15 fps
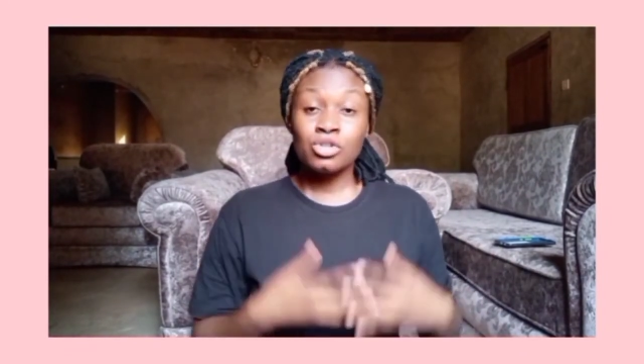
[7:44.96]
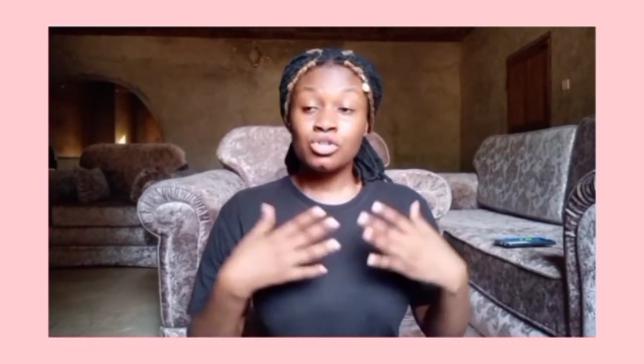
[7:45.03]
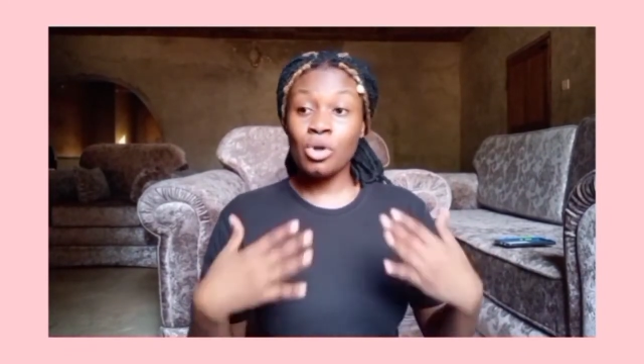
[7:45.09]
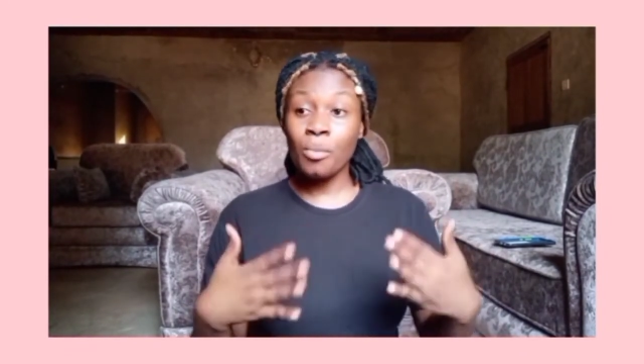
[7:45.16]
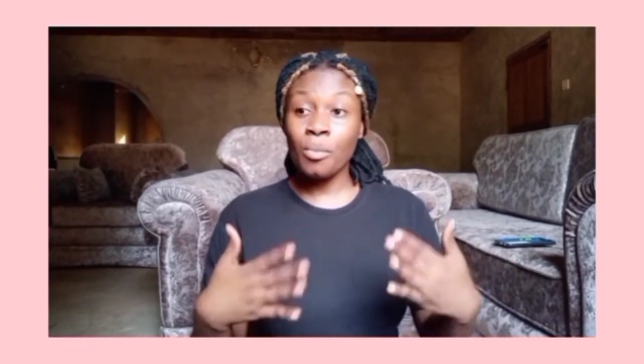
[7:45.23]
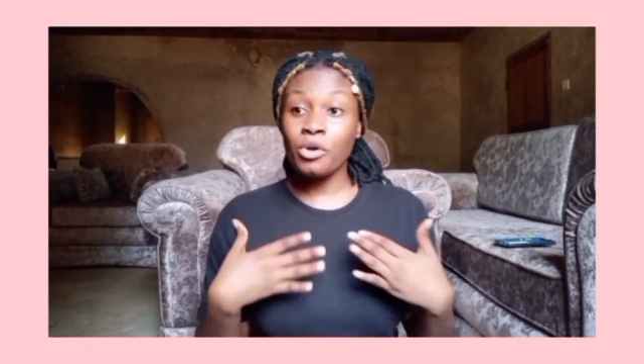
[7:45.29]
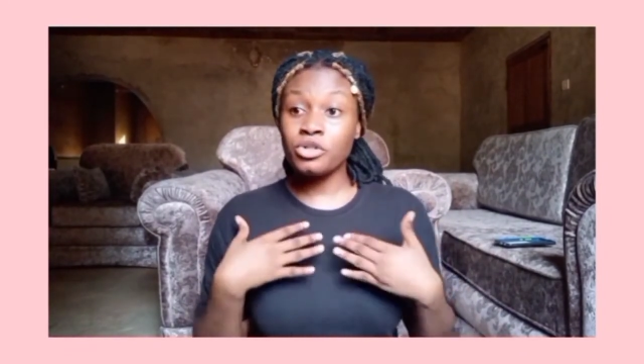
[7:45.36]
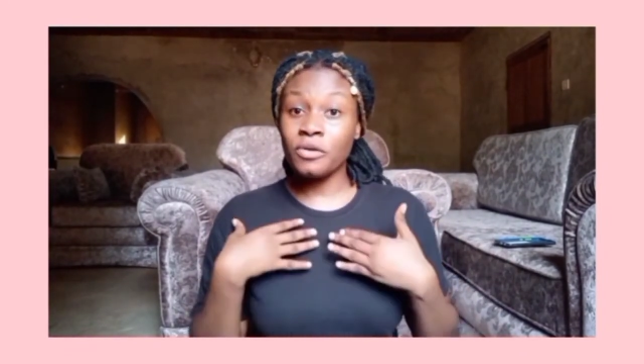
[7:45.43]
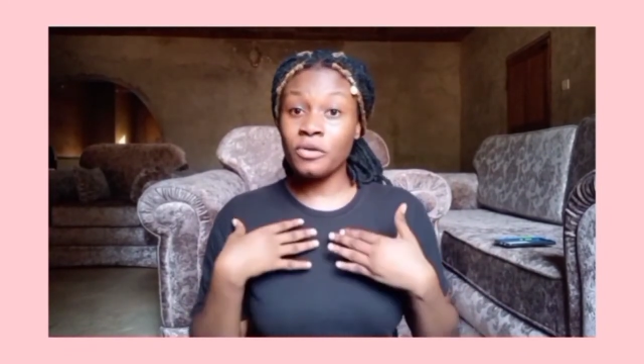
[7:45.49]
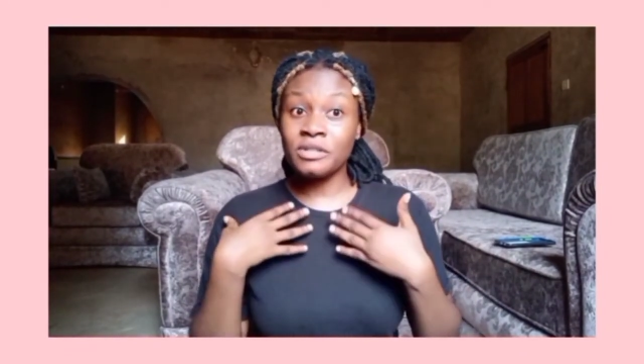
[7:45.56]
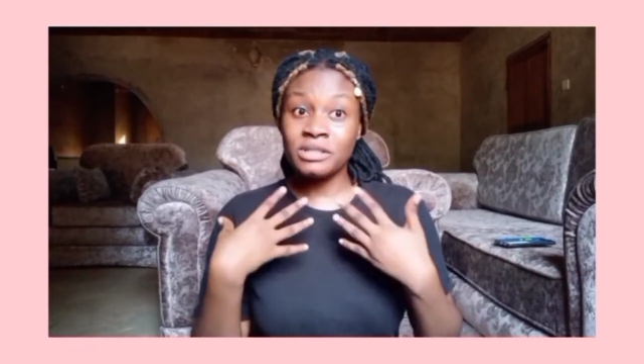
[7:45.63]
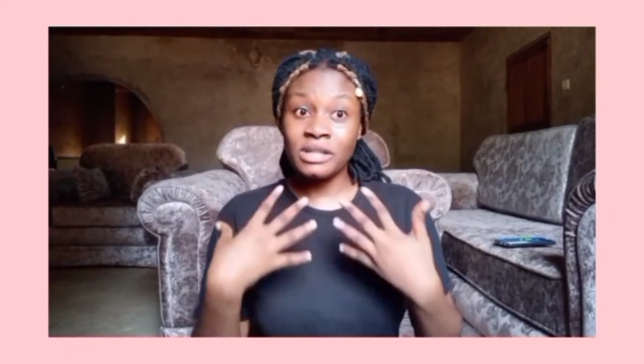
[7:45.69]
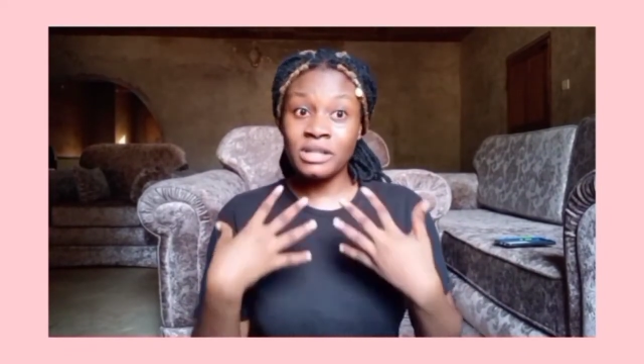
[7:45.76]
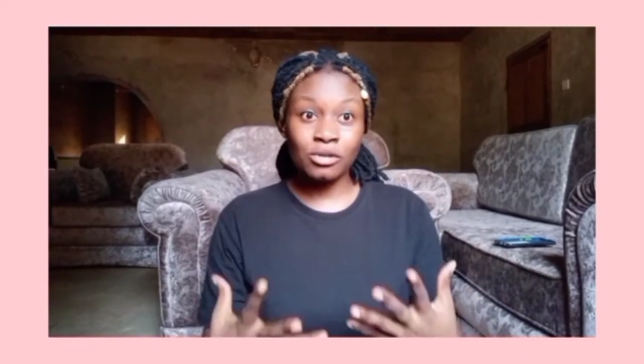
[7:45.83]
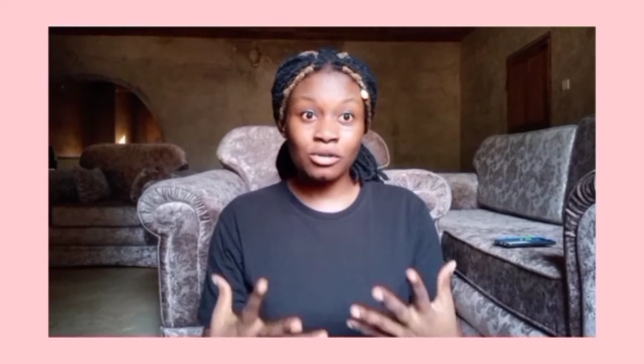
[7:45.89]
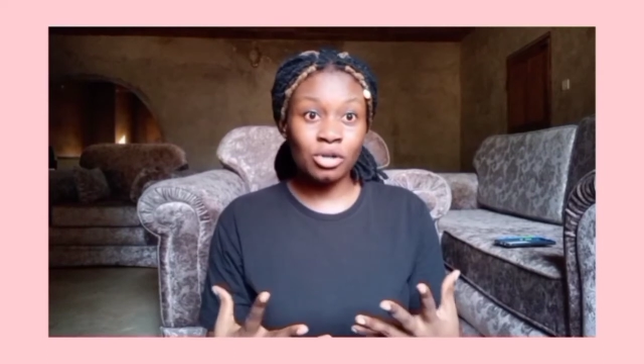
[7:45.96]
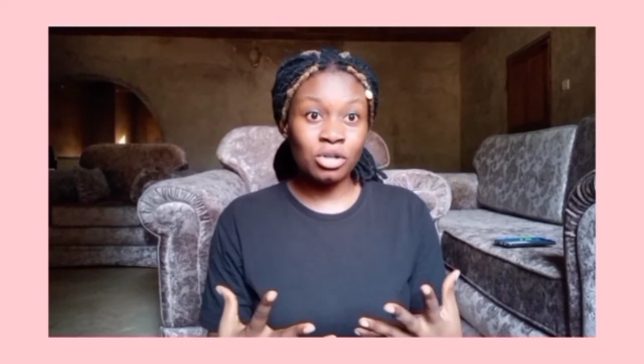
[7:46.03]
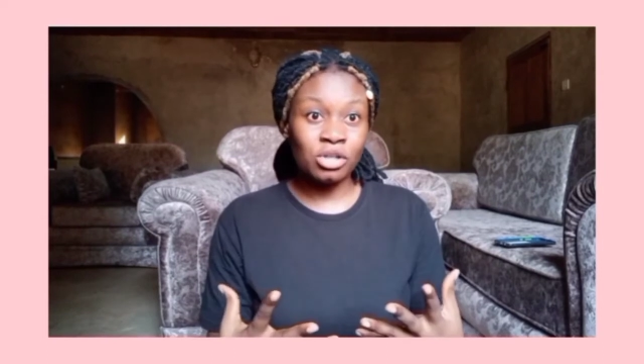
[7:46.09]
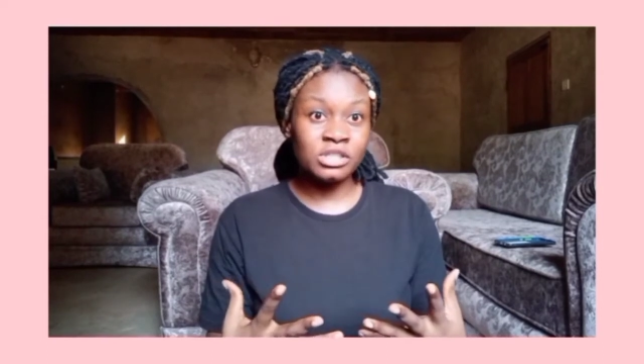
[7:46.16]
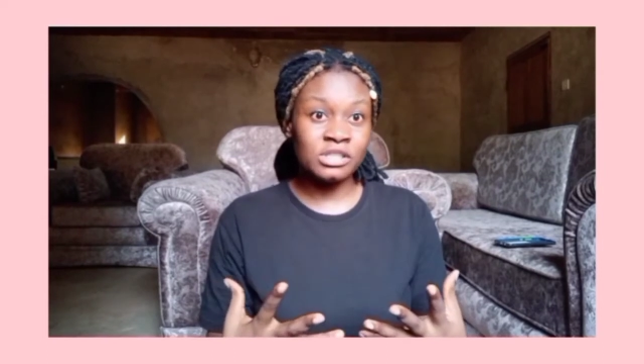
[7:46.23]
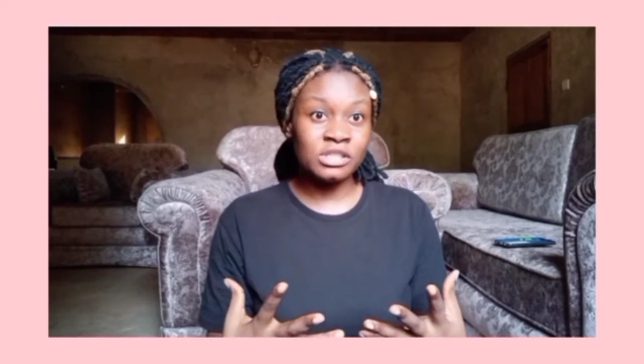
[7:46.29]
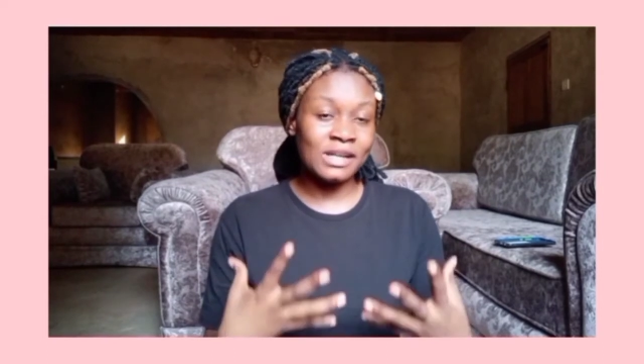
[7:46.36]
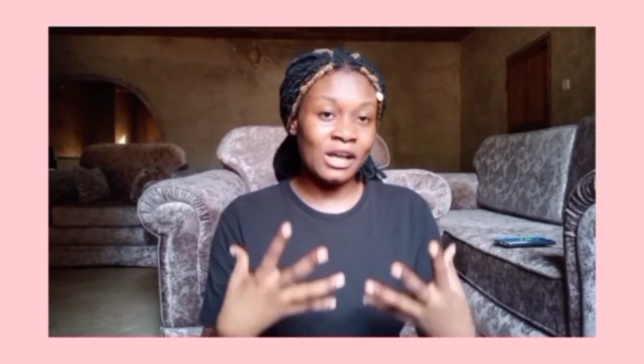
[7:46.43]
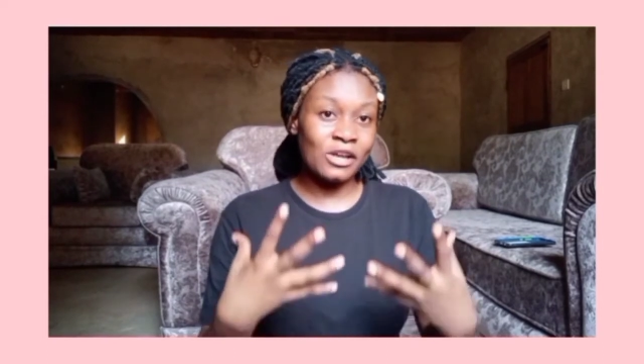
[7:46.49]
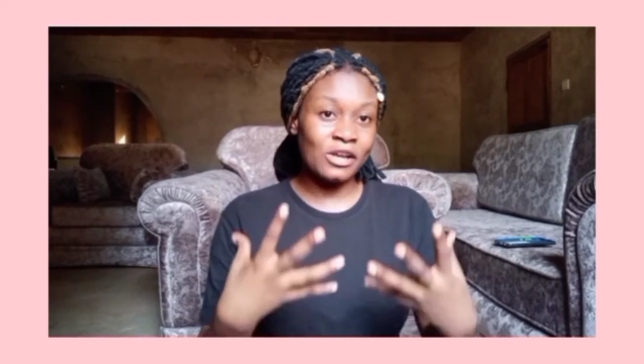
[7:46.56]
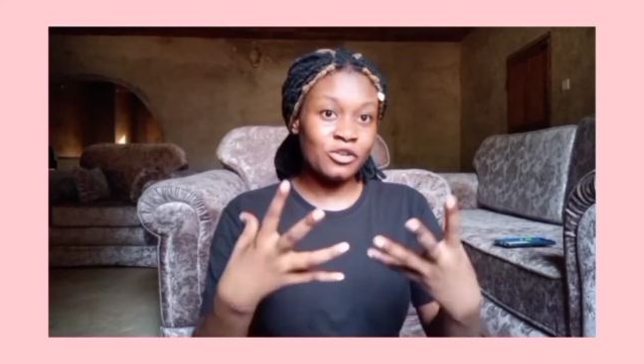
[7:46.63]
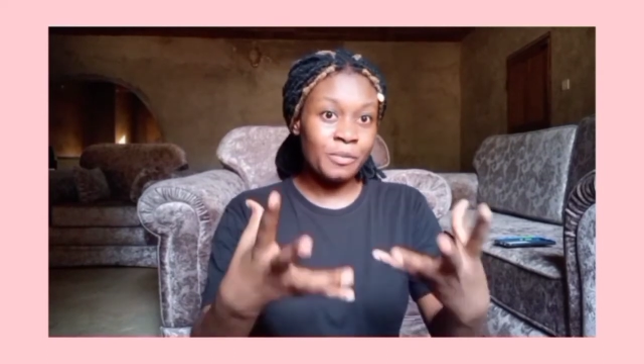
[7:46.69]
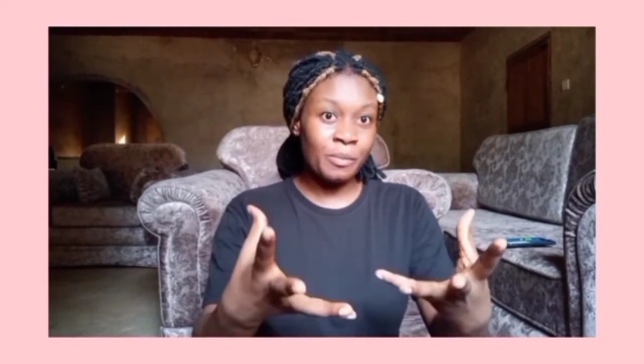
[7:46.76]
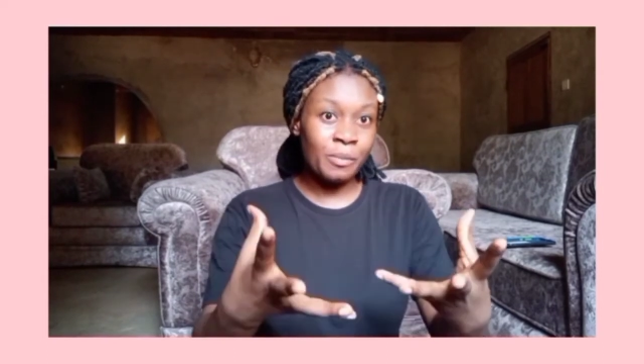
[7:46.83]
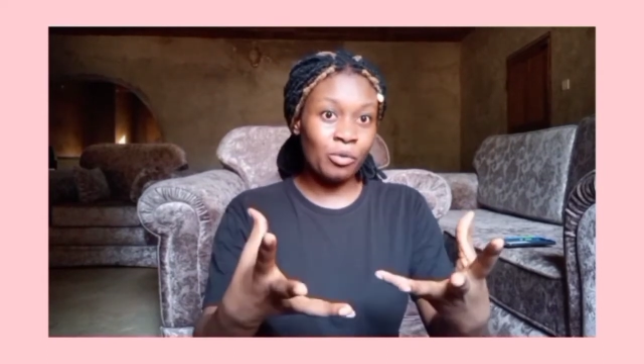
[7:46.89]
So much of the technologies
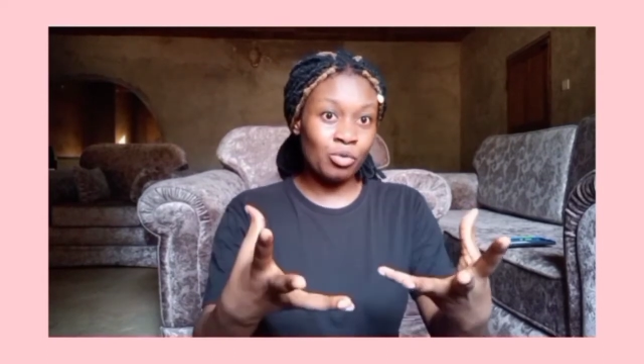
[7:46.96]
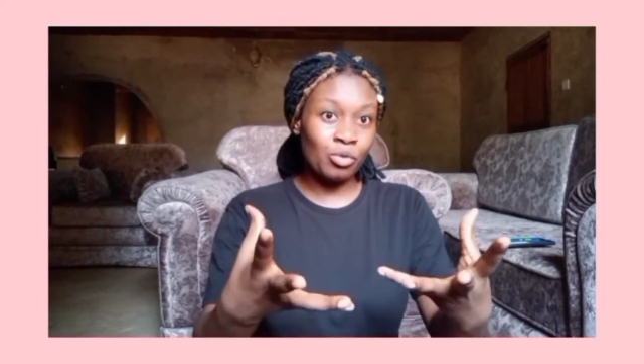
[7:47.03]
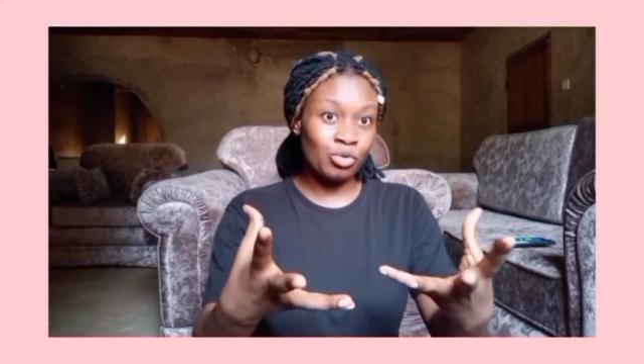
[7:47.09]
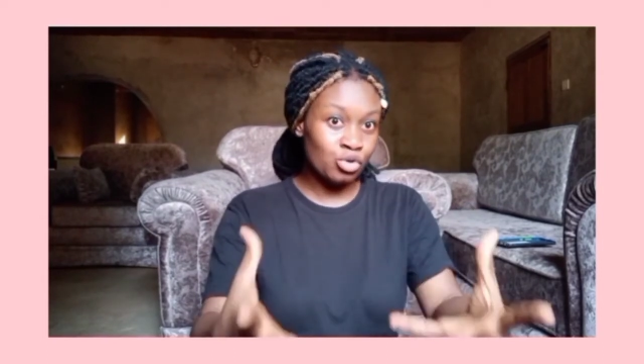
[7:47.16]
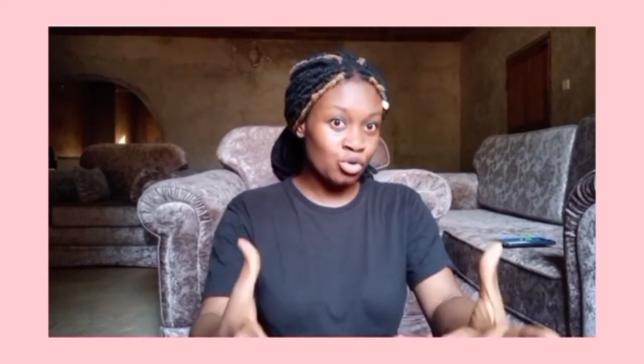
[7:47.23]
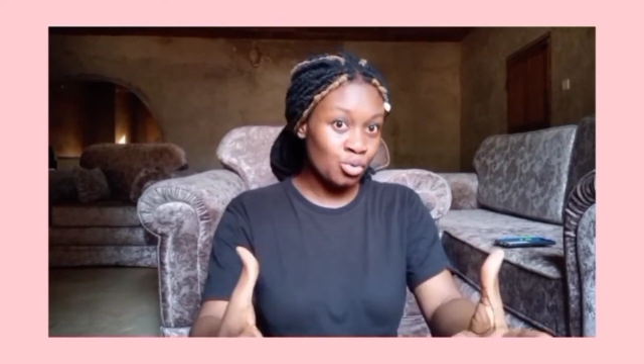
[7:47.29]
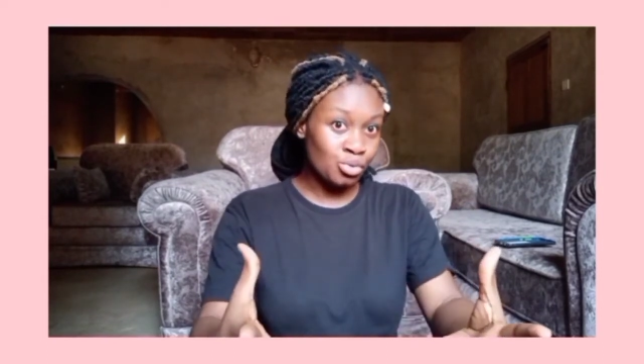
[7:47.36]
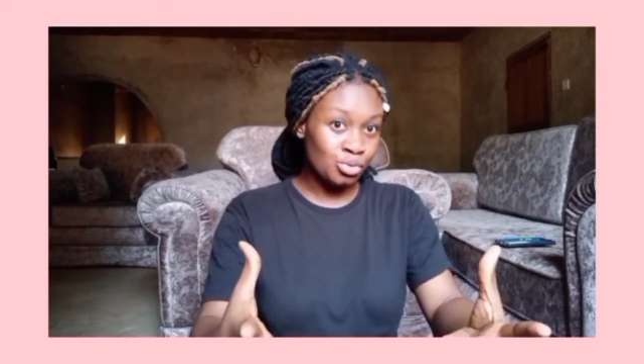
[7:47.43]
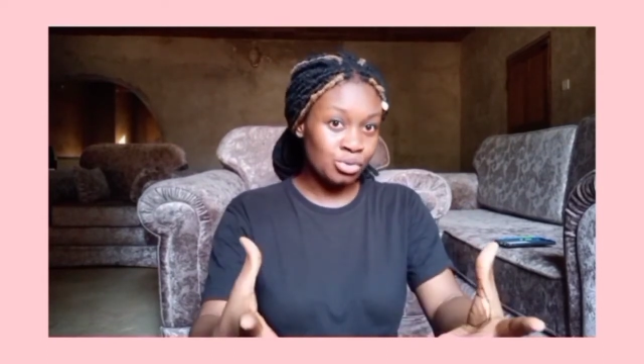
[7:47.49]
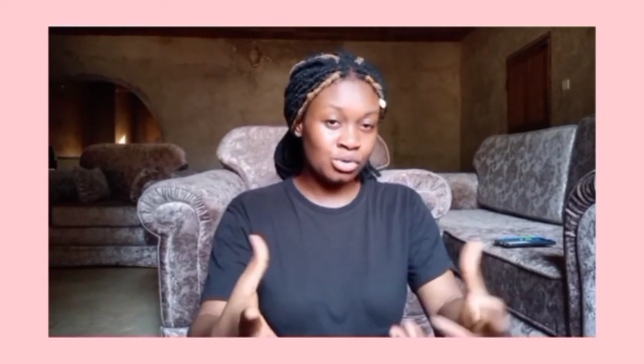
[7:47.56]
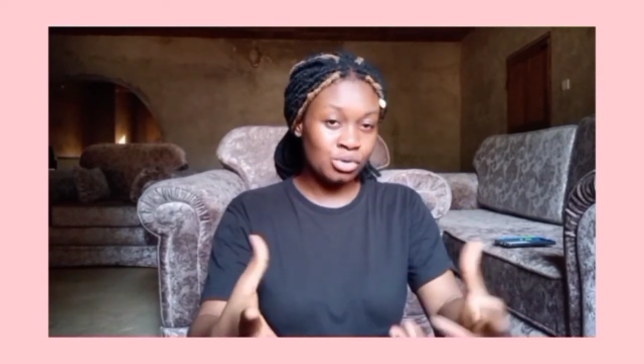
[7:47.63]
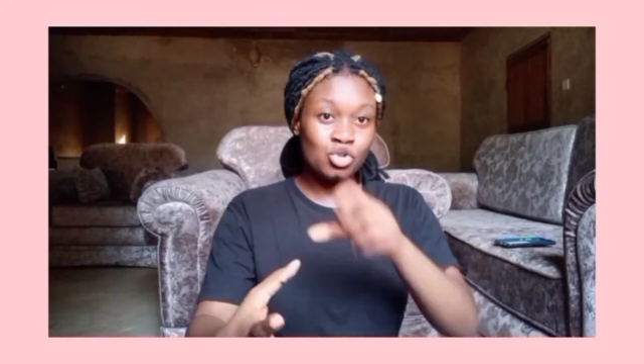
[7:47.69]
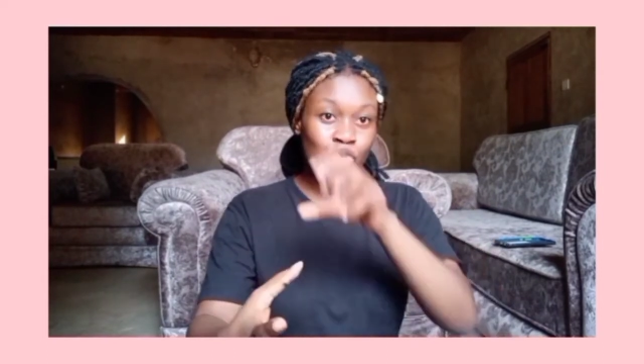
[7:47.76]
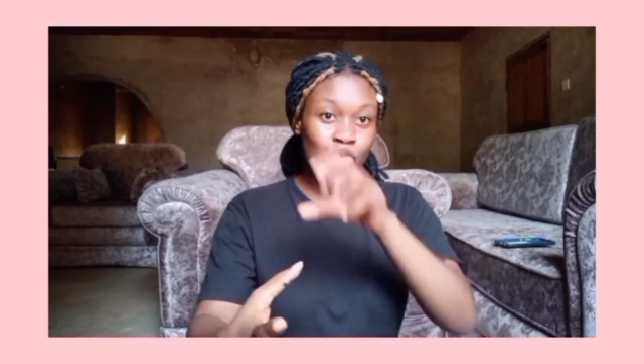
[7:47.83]
that you people use,